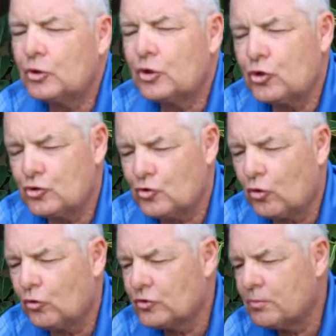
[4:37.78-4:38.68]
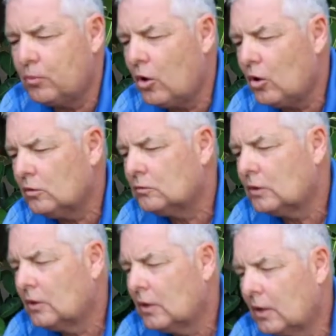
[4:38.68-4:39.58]
to control his ball.
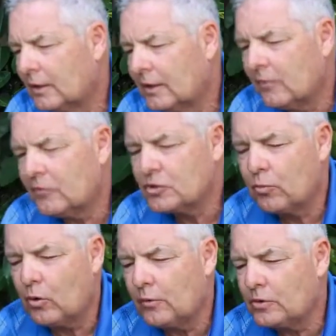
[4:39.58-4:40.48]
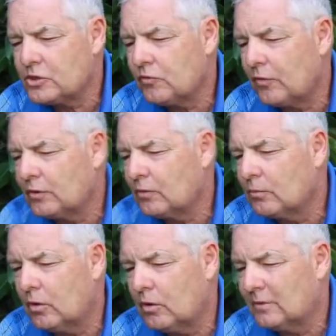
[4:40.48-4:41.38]
Again, this boy was throwing the
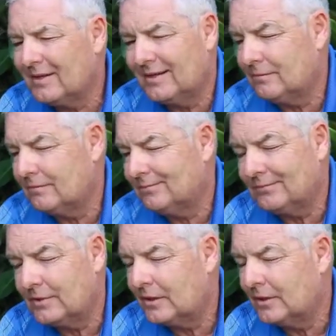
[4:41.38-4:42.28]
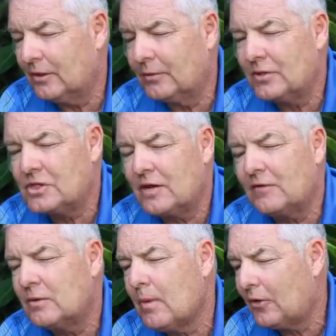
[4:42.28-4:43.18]
ball at, in the
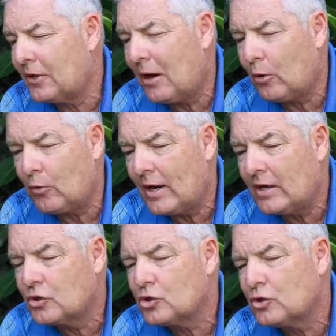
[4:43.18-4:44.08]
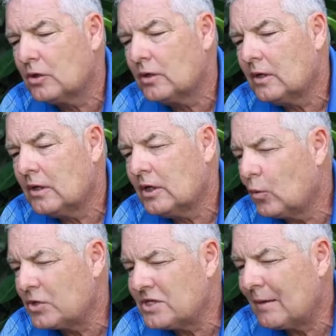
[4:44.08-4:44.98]
70 mile an hour range. He
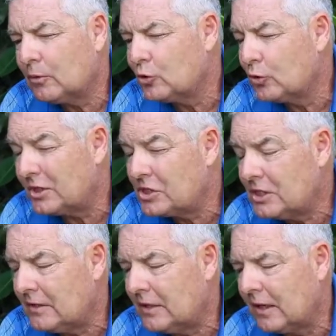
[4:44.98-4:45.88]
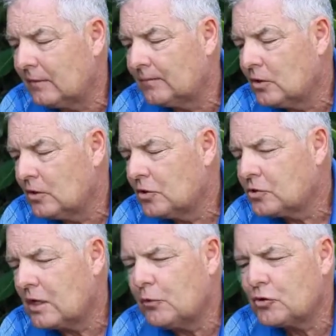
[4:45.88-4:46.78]
wasn't able to exceed that.
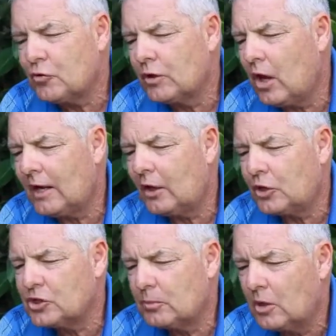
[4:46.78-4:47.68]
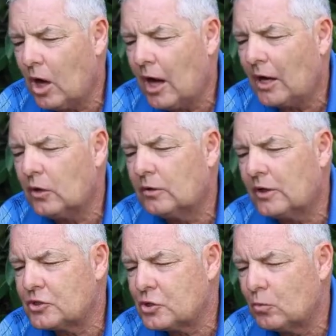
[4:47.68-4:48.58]
So he was relying on some guile
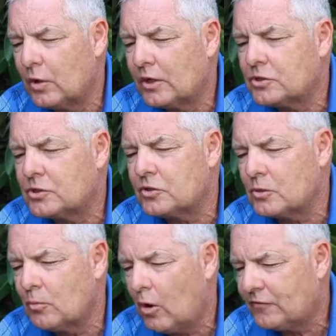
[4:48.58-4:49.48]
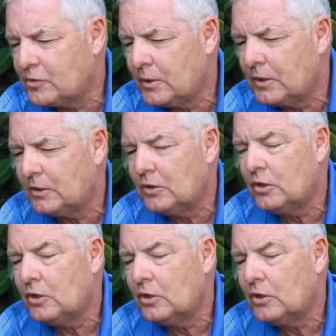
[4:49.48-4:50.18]
and some wits and some off speed